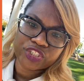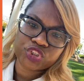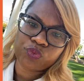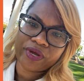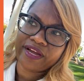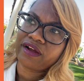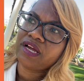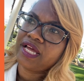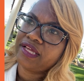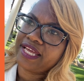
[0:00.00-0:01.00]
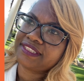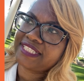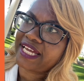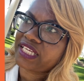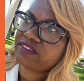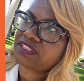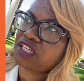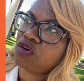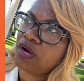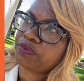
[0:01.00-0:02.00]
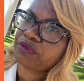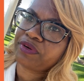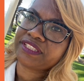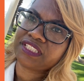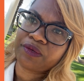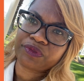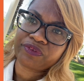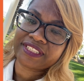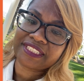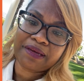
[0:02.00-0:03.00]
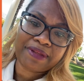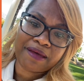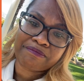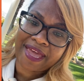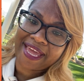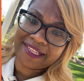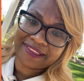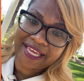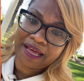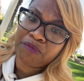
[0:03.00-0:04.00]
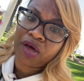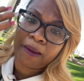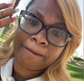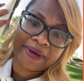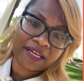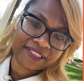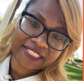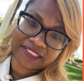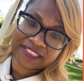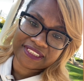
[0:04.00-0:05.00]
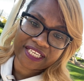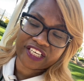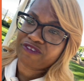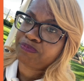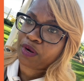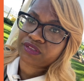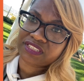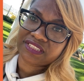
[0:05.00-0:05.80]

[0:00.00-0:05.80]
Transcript: To where executives can go up the ranks and up the ranks. And I'm not mad at that. I'm all about that executive perks and